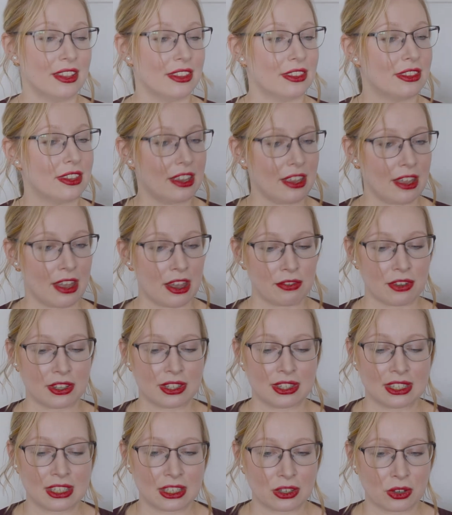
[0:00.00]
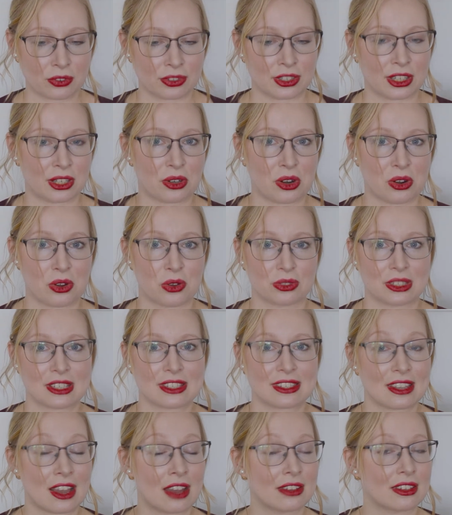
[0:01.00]
They have a thing of their own.
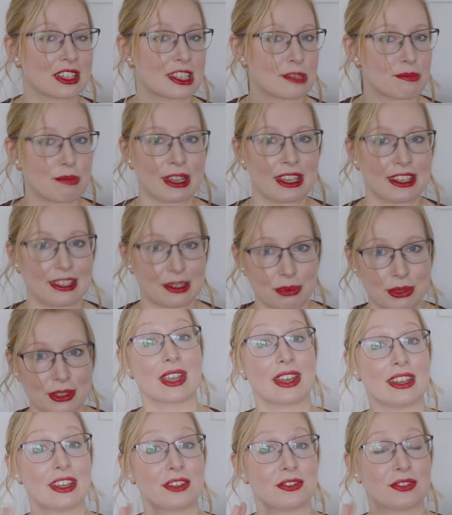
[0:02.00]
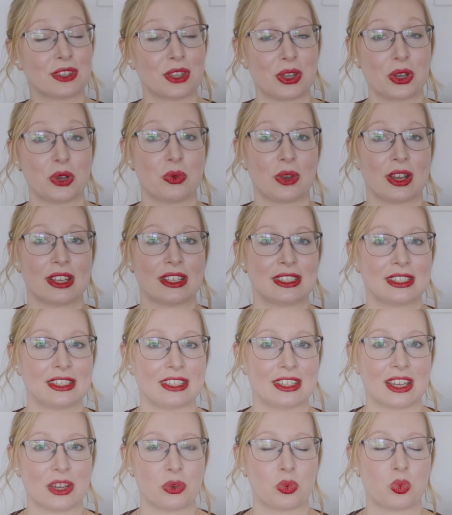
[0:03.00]
It's unexplainable. I have no
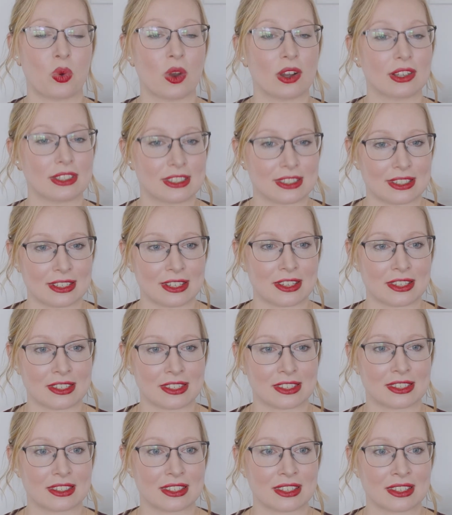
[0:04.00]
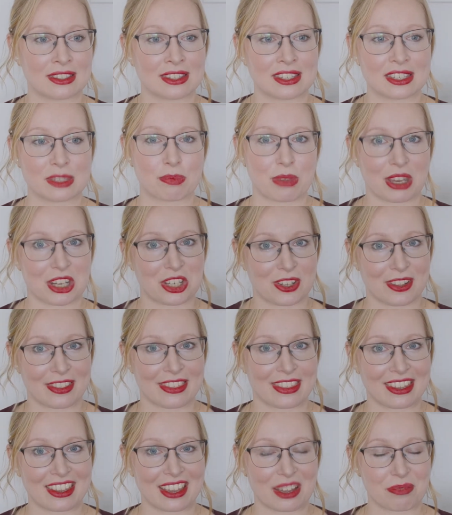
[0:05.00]
idea what is the special
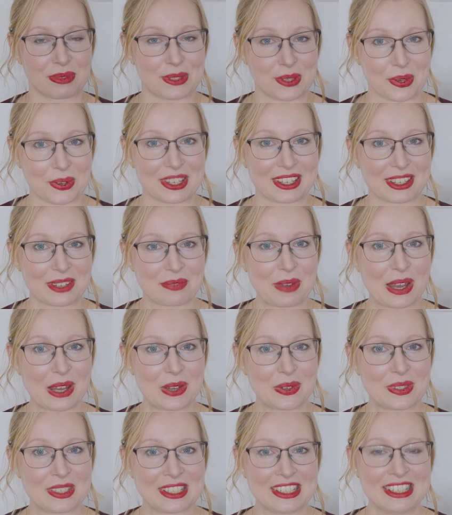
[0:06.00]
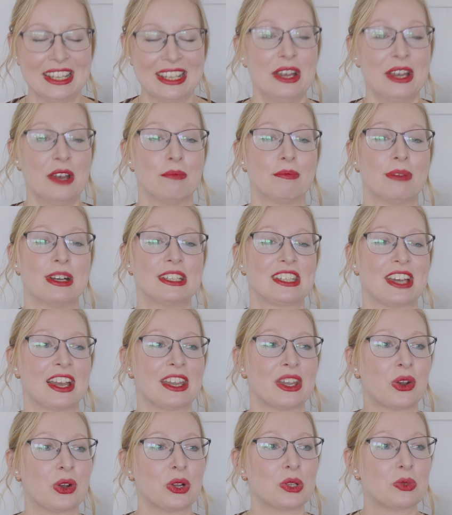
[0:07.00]
thing I'm talking about, but
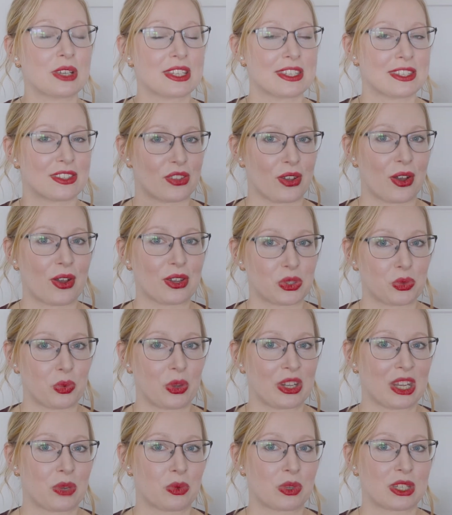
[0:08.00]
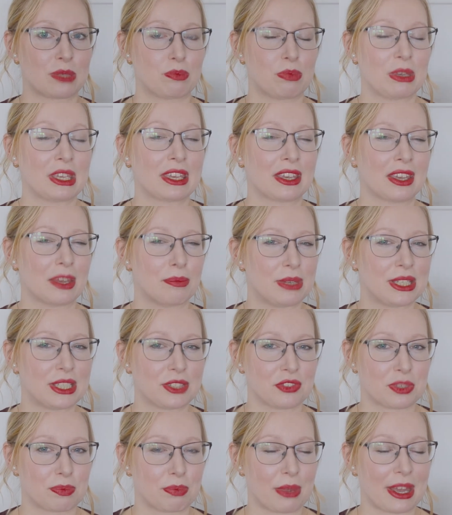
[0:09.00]
I always thought when I was speaking a bit
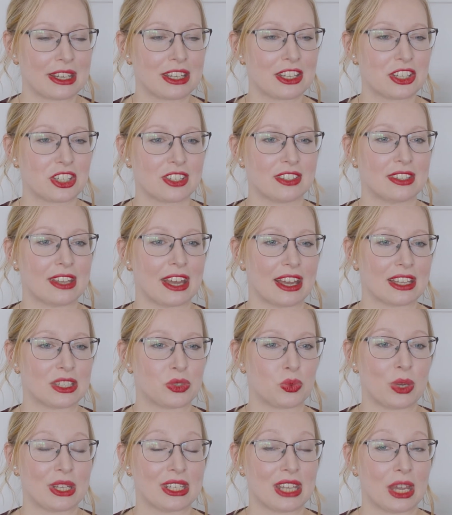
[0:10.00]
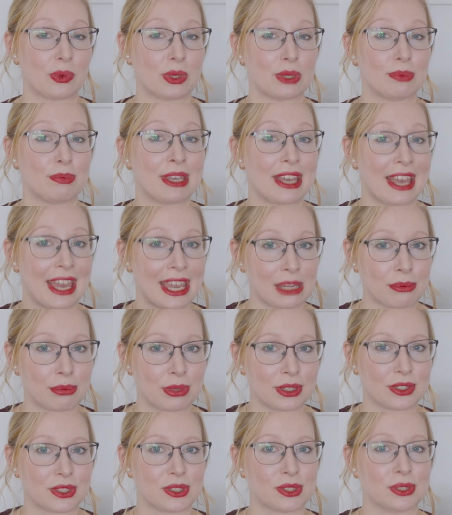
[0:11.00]
of Spanish that when I will be
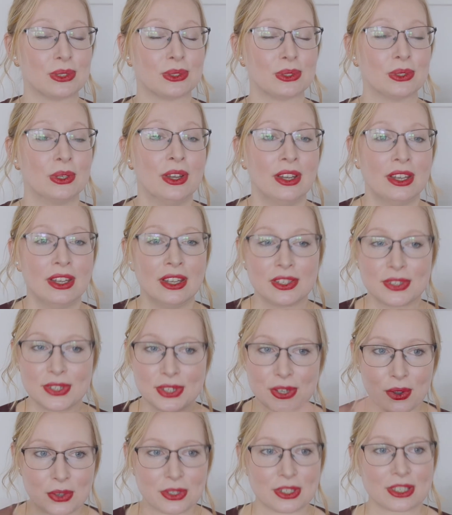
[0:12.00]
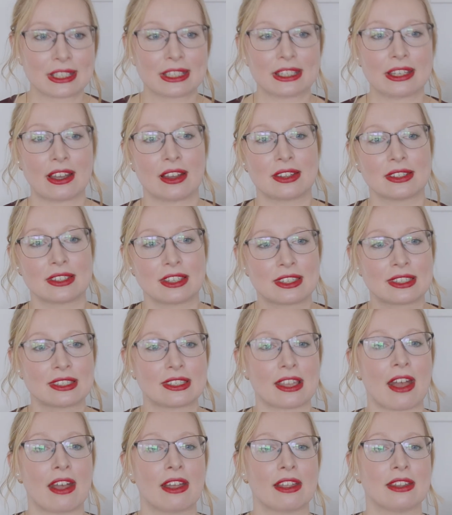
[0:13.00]
able to totally
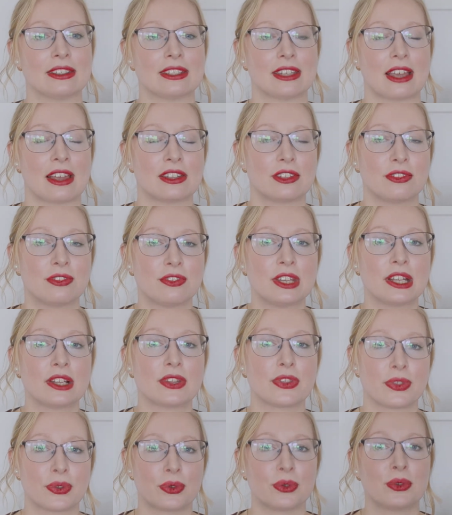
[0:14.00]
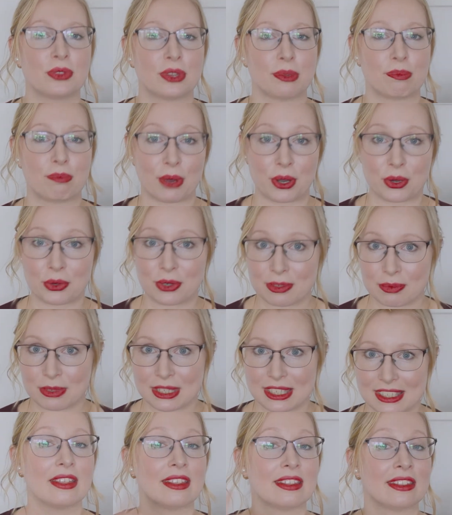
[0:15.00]
understand and feel through the
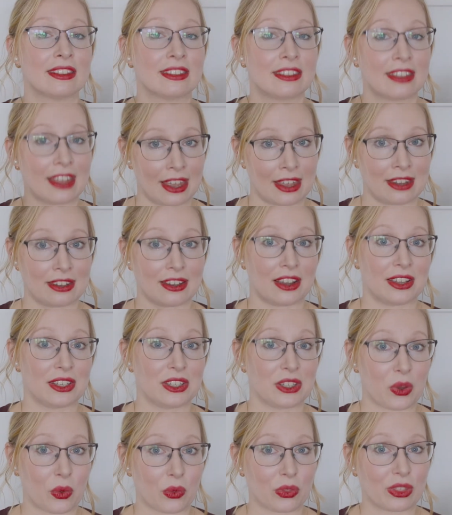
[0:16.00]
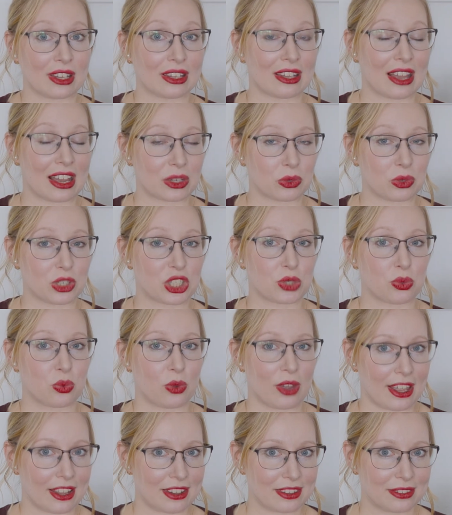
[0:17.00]
poems, then I know the language
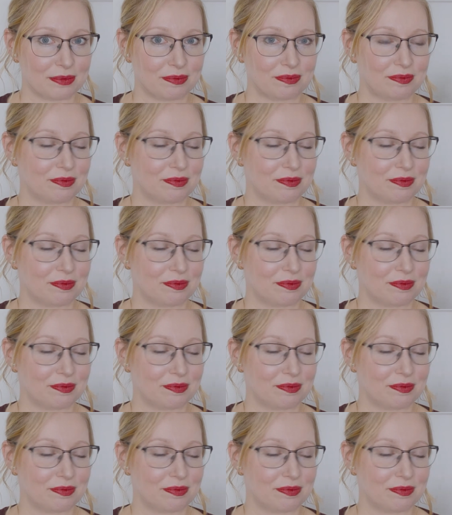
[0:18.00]
well.